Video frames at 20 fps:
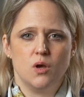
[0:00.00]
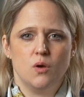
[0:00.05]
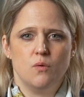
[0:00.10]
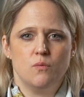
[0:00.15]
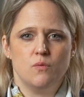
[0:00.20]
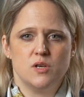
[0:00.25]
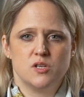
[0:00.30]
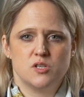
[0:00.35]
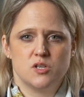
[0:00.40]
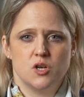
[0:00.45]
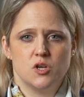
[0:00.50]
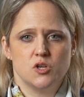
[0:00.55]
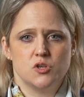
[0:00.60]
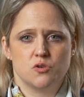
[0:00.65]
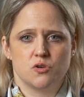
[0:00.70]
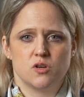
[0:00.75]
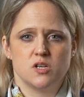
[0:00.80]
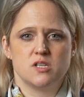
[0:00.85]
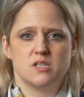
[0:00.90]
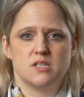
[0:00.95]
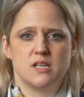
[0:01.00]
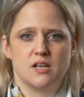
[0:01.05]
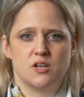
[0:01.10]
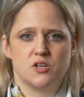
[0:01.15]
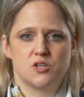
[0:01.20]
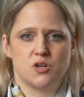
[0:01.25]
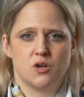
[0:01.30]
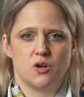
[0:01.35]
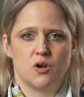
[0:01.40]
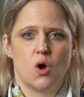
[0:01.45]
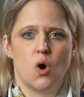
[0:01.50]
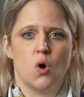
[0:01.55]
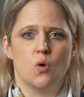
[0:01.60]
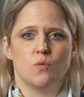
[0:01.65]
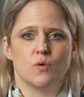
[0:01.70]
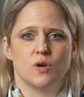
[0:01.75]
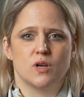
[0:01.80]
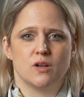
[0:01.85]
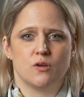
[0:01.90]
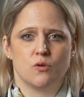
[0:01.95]
with jurisdiction
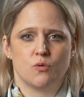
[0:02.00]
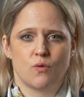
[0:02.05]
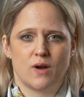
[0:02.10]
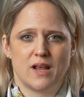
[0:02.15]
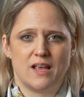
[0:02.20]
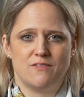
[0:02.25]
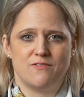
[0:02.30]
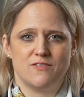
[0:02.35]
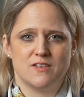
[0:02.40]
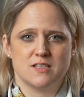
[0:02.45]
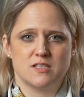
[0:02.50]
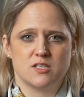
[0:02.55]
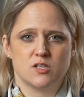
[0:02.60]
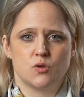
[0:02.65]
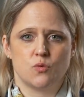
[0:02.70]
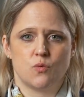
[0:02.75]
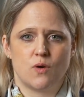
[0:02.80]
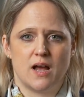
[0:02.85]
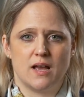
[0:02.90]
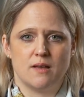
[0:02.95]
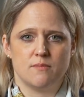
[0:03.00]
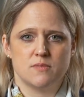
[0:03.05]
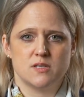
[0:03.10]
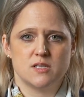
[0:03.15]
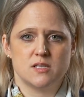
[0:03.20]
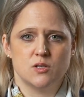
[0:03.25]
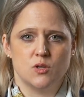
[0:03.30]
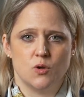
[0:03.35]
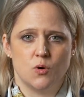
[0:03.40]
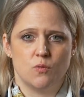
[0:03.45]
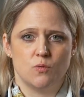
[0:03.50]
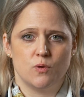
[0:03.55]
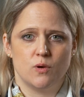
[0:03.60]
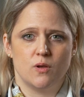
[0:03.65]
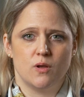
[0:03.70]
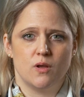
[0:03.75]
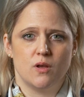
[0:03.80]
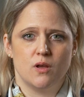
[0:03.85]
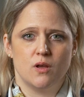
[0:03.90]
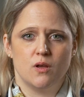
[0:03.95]
over the gravest crimes
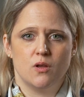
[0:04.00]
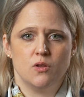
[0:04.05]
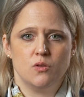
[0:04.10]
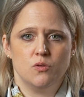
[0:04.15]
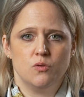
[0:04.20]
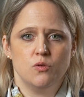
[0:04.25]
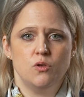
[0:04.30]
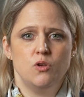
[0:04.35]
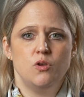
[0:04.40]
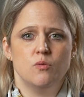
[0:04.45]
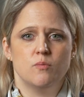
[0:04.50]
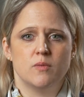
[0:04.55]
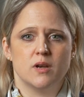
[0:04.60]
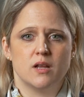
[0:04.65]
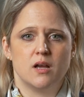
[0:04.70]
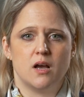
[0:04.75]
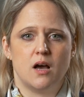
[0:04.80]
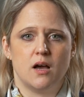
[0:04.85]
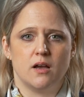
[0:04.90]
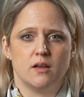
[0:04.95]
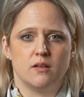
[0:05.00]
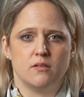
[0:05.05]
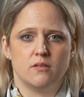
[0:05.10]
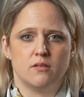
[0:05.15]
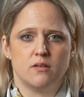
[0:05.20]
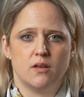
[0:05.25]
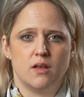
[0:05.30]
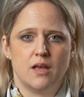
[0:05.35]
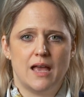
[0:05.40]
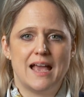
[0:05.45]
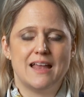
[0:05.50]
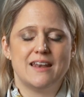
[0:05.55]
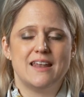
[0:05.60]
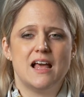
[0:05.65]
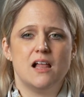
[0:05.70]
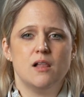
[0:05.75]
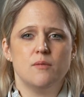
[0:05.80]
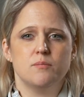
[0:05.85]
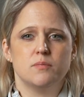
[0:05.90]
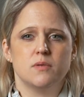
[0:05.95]
known to humankind, and
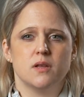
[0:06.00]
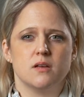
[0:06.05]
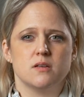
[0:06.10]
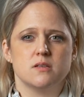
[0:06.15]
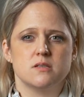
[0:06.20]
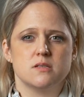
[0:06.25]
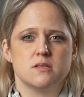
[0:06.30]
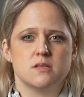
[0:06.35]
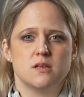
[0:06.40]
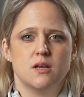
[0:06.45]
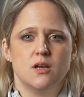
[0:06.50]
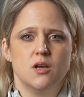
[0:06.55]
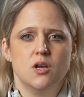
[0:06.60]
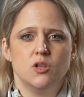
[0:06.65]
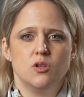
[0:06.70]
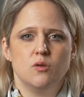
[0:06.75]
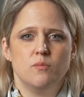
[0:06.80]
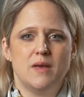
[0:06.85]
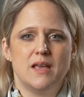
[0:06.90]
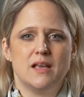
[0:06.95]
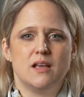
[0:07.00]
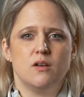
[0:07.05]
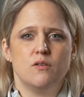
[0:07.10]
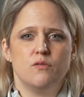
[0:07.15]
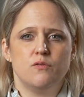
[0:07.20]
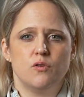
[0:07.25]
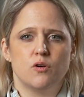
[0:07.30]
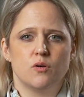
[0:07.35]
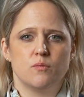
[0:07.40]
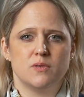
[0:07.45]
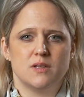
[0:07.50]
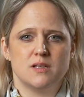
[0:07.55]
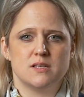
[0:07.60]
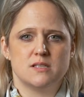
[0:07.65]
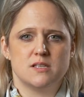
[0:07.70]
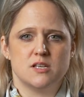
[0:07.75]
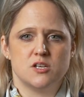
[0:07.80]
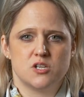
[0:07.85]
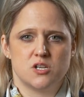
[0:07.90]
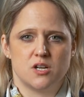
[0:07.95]
helped us to make informed
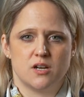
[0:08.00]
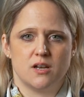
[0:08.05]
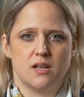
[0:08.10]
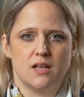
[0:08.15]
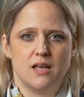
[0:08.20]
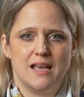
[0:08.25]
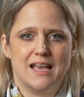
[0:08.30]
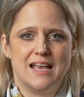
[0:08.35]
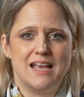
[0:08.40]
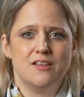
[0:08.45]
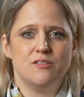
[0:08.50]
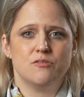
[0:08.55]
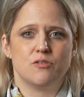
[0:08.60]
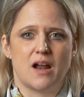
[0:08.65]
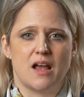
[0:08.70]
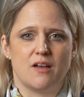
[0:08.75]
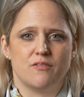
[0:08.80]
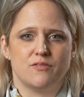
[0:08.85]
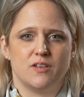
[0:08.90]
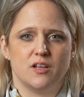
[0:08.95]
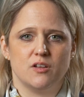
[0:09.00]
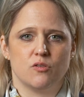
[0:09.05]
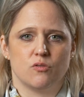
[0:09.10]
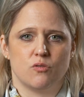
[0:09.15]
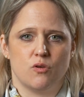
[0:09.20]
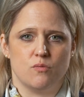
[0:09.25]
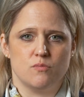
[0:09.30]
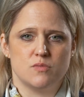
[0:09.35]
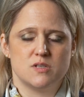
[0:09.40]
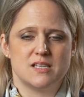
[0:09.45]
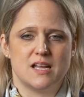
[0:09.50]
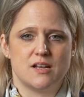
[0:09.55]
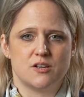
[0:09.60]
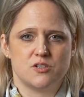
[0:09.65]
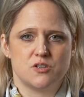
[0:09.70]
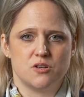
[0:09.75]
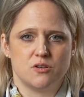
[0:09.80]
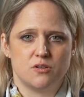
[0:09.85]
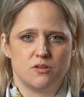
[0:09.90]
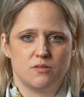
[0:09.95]
decisions in drafting the Rome
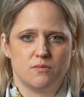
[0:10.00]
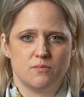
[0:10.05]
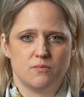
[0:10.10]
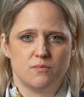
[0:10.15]
Statute.